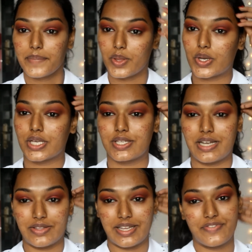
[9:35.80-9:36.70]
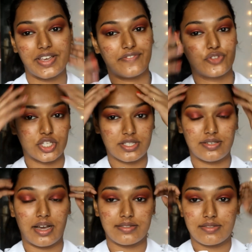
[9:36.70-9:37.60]
Okay, so now that we have just
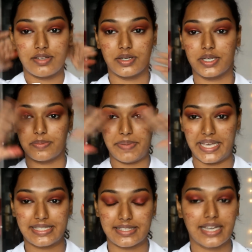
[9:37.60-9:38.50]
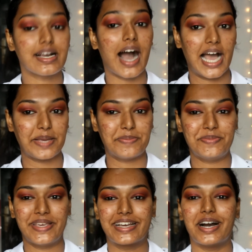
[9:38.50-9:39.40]
done the basic eye
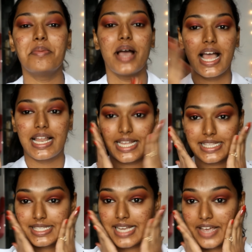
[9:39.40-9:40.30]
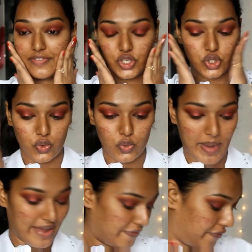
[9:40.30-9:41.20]
makeup, let's dive into
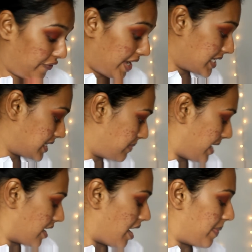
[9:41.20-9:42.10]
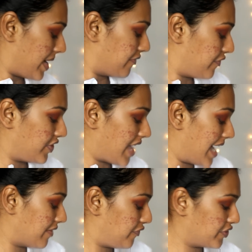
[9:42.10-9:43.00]
my face makeup. And for
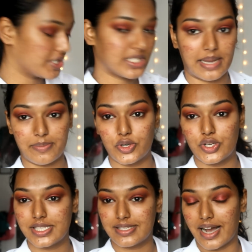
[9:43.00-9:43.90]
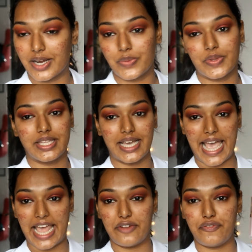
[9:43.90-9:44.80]
that, first I'm going to start with the
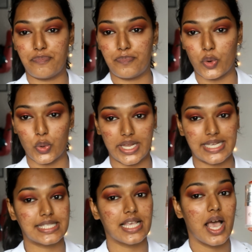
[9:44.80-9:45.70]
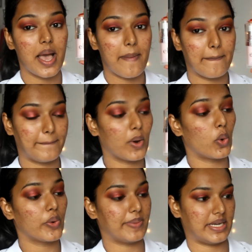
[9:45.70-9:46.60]
e.l.f. Poreless
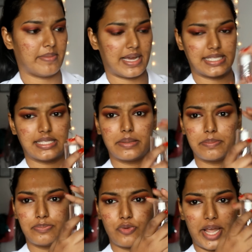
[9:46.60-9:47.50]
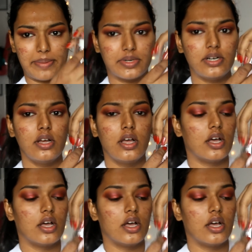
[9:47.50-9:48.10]
Pore Minimizing Primer.